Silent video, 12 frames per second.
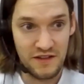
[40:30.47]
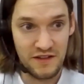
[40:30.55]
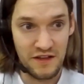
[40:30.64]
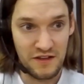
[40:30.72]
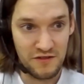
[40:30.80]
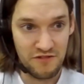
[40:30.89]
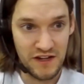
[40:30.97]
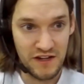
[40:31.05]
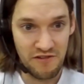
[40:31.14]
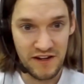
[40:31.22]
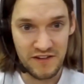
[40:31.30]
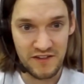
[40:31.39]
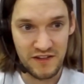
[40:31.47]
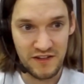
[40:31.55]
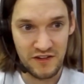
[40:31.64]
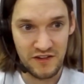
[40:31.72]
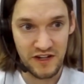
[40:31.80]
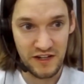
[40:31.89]
It's really great to see
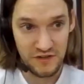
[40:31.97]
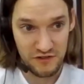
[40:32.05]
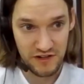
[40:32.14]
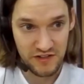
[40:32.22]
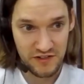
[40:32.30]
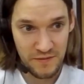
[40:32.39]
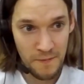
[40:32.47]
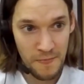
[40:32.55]
such interest.